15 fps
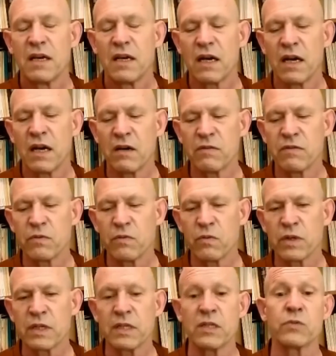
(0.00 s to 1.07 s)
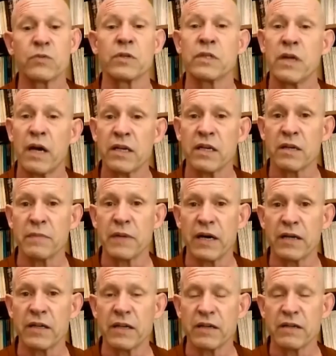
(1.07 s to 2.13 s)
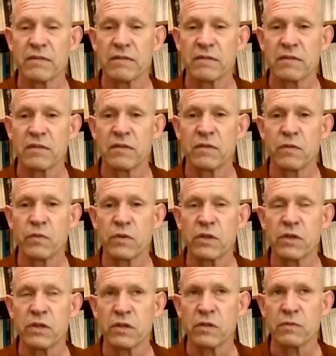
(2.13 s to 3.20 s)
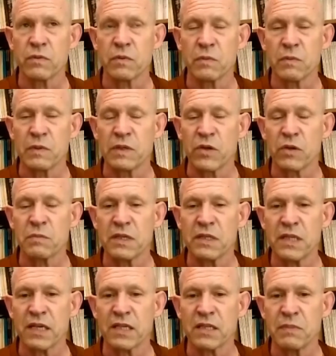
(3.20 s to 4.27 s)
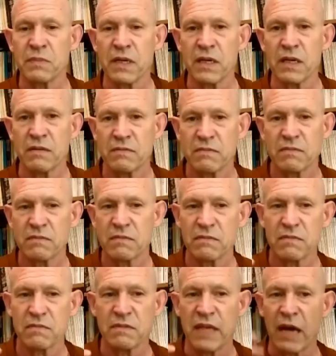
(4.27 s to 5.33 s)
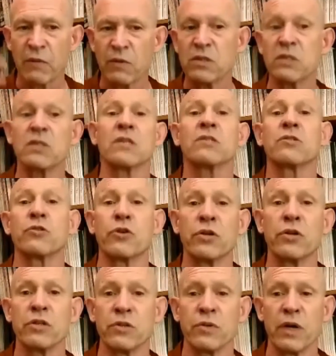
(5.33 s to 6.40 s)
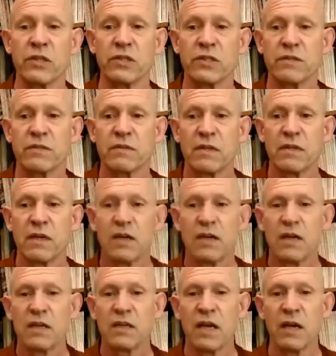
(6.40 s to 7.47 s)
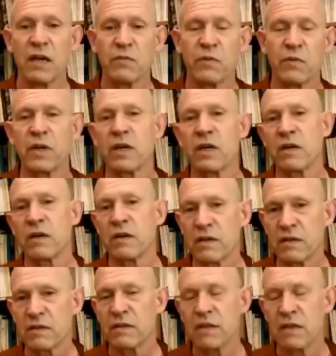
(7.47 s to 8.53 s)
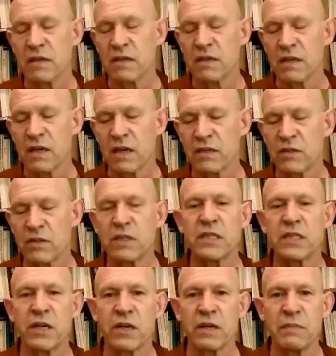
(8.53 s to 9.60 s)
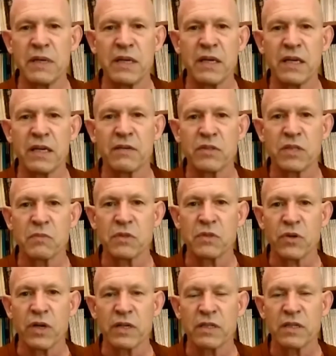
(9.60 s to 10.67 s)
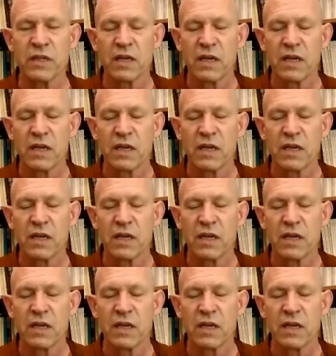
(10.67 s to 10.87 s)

of what it is we're talking about here. The world we normally take to be that which is external to us, that we're a unitary being of some sort,